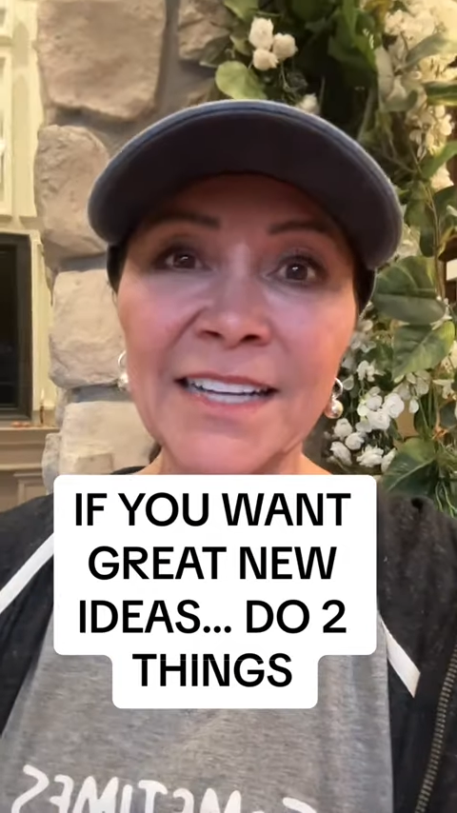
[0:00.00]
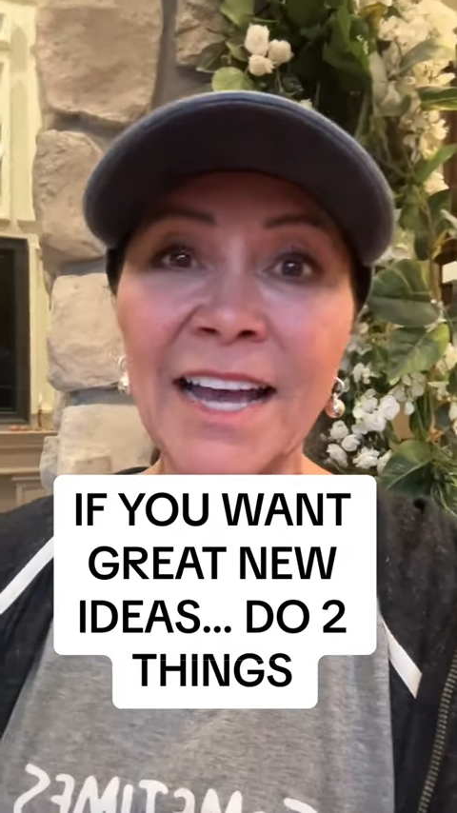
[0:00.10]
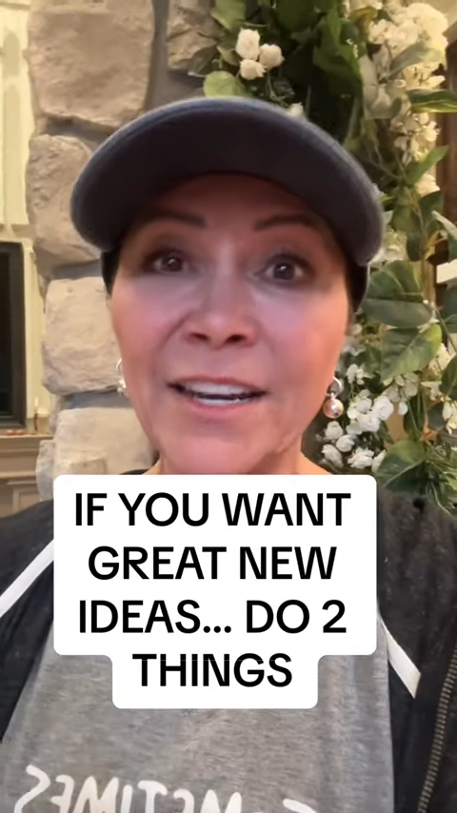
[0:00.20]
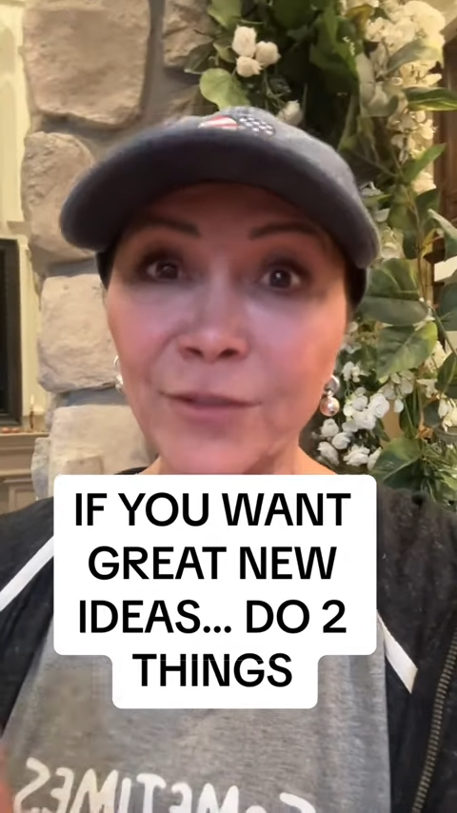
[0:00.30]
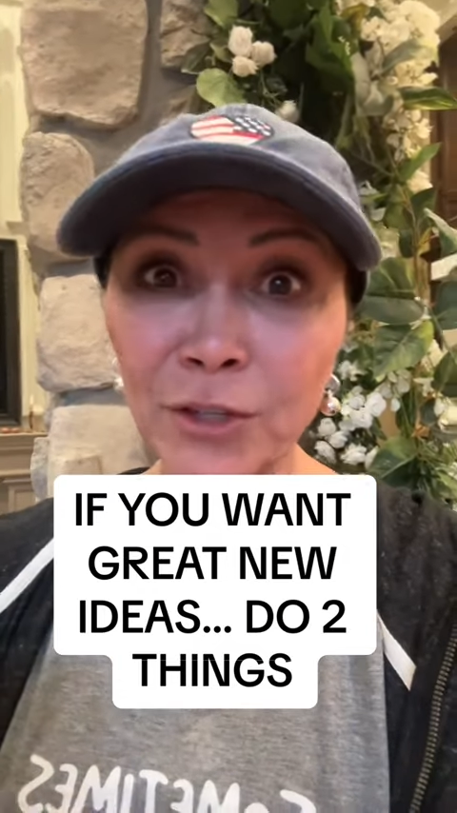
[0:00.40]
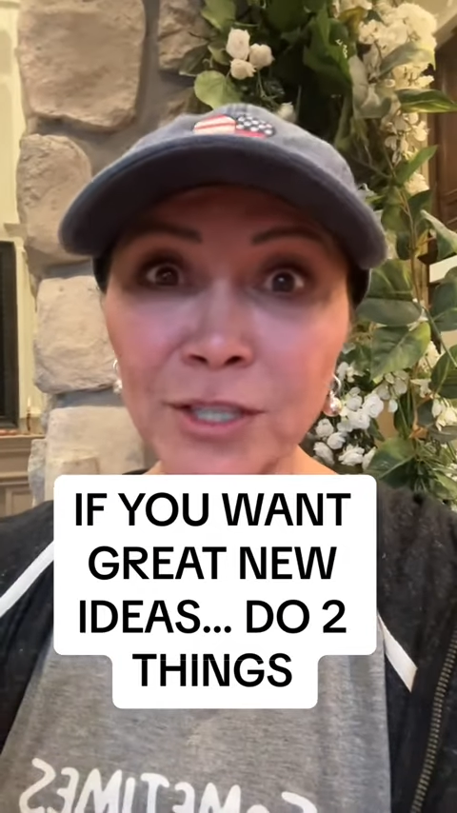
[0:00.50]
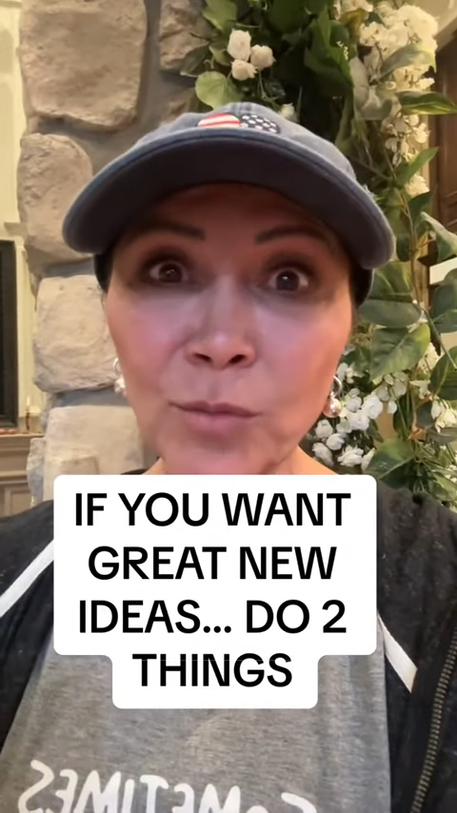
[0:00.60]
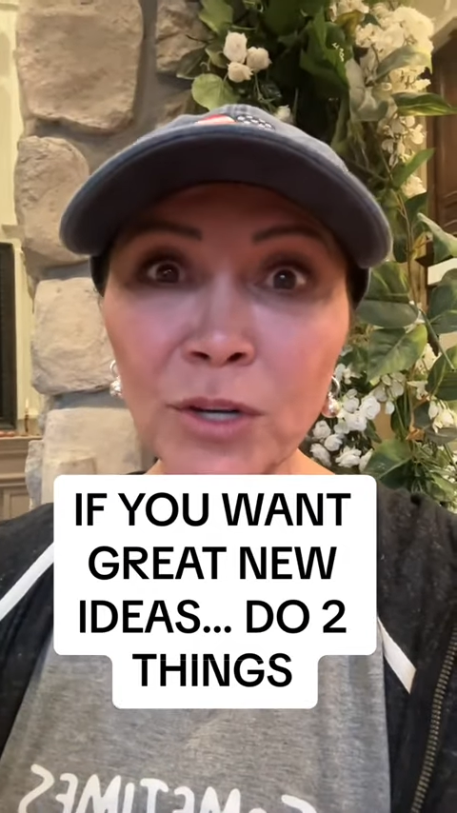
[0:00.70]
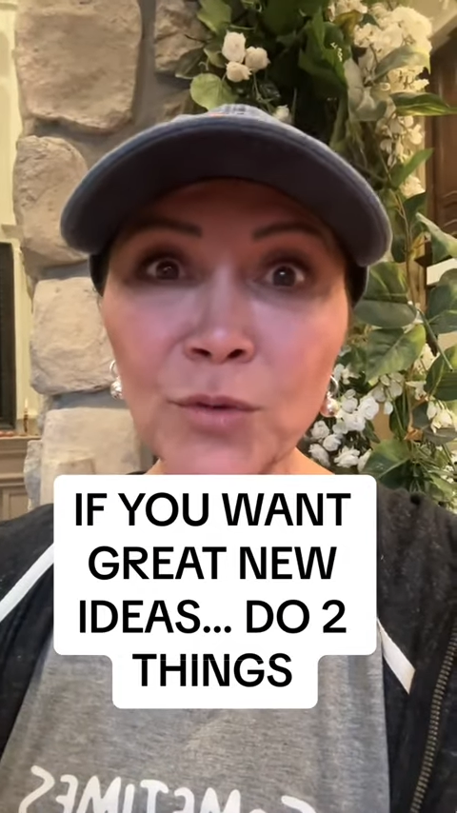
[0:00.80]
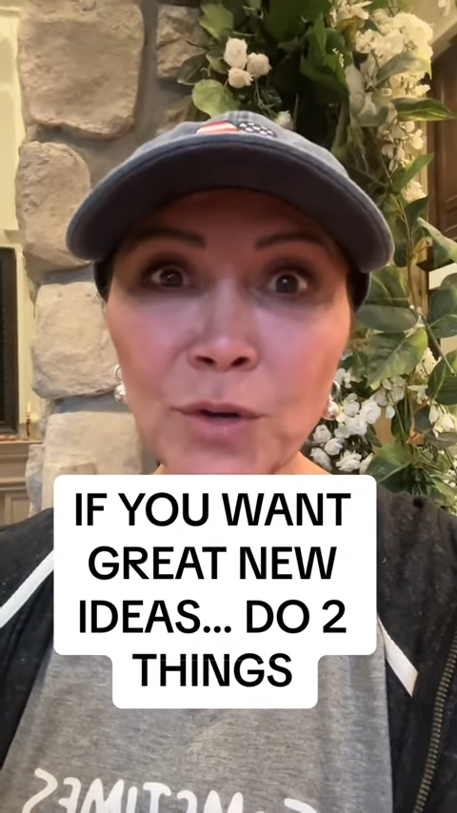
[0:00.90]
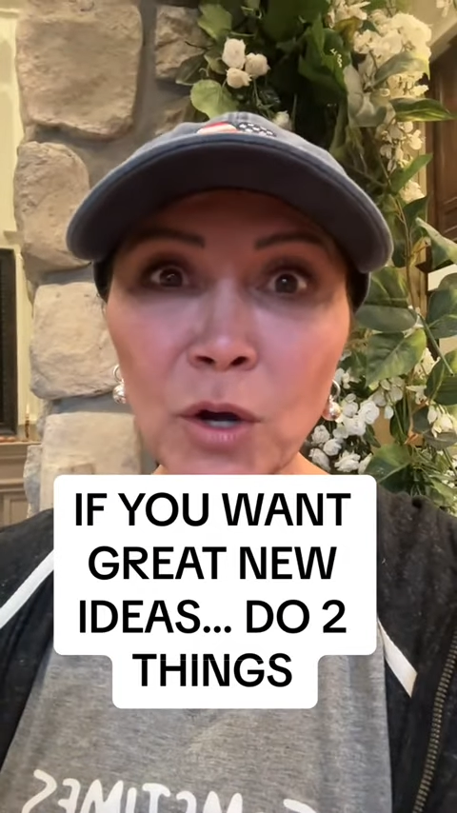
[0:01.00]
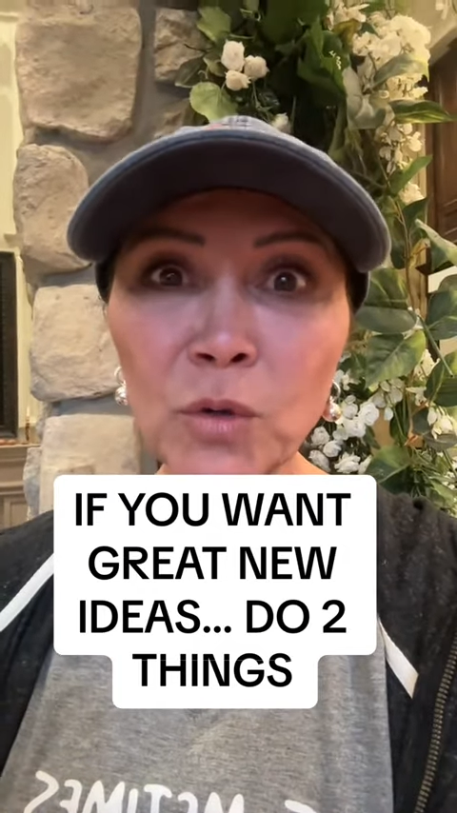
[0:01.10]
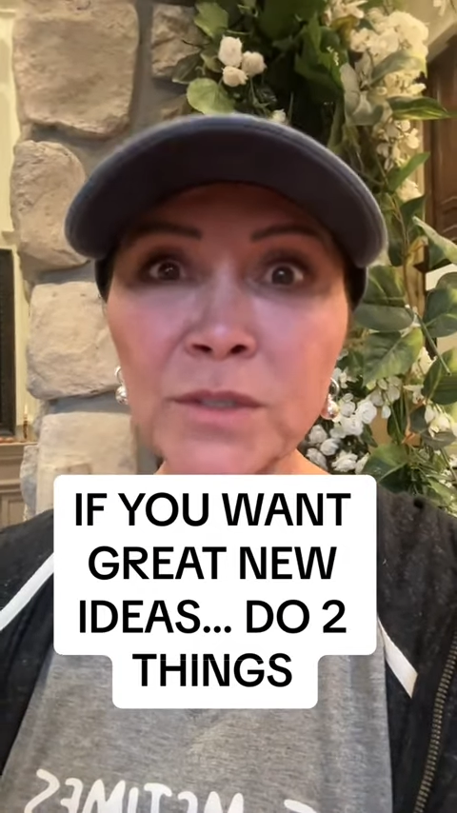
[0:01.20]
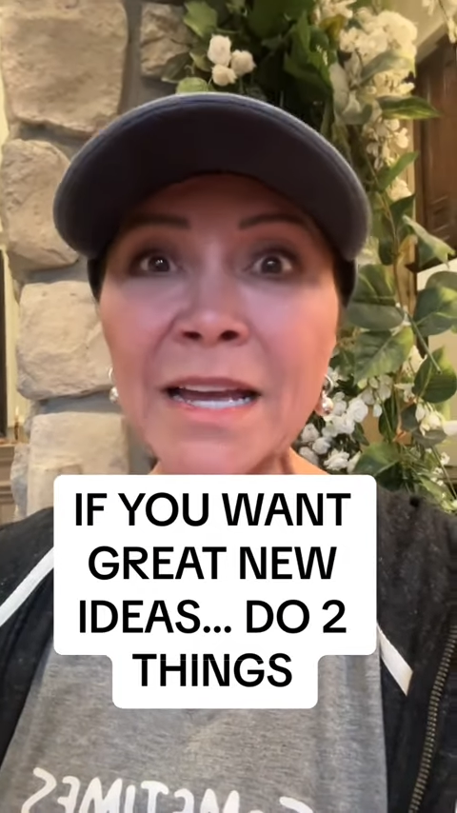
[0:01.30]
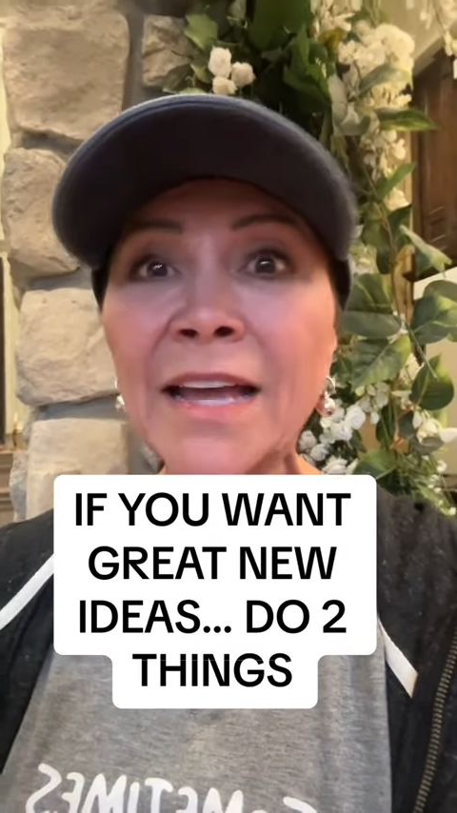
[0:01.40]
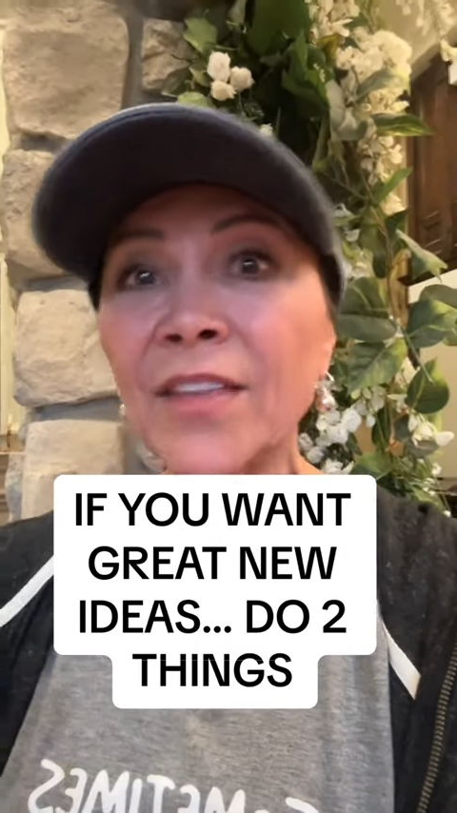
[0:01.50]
And if you're someone who knows